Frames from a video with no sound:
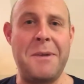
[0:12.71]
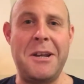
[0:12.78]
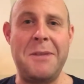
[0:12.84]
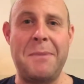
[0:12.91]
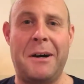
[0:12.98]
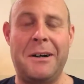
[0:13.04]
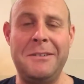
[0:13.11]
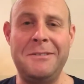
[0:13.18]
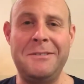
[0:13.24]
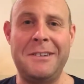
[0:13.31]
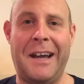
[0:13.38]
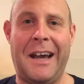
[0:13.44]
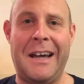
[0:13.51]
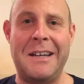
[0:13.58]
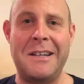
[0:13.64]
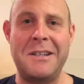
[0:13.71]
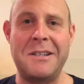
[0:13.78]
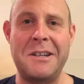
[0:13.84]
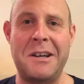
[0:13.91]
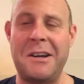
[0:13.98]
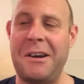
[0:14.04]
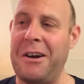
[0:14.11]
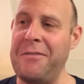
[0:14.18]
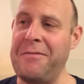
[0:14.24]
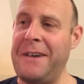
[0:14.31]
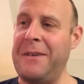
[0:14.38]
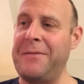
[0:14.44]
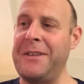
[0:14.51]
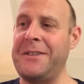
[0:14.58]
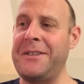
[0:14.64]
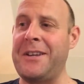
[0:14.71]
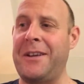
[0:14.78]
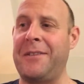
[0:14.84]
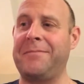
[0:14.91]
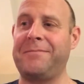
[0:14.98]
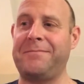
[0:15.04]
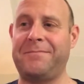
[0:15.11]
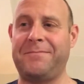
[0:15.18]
minibar, and uh, I found this in it.